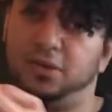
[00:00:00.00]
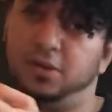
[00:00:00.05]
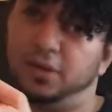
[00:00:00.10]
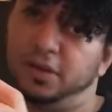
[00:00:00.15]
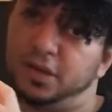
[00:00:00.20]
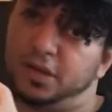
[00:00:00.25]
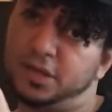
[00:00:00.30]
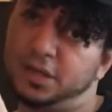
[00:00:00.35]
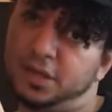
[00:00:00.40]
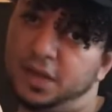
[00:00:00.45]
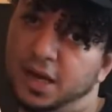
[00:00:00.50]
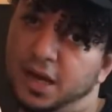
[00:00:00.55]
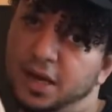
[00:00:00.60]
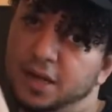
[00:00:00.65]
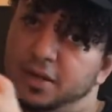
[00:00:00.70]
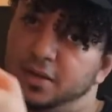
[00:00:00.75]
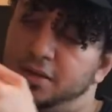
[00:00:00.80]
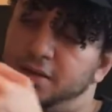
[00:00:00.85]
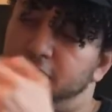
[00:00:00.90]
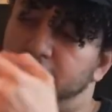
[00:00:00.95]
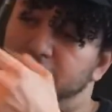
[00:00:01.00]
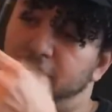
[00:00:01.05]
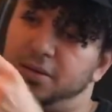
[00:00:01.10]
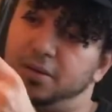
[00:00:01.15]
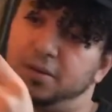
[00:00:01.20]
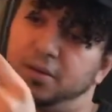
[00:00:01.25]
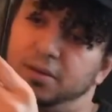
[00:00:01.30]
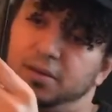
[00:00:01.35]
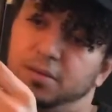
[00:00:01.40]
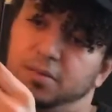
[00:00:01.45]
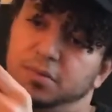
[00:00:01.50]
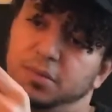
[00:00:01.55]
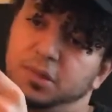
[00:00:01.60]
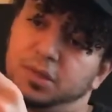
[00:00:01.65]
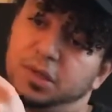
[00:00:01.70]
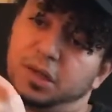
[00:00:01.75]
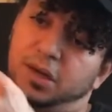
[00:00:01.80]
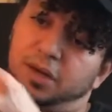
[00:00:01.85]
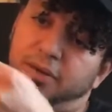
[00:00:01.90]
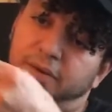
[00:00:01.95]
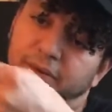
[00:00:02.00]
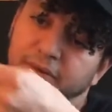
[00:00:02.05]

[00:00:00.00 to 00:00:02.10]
this sides, I'm just going to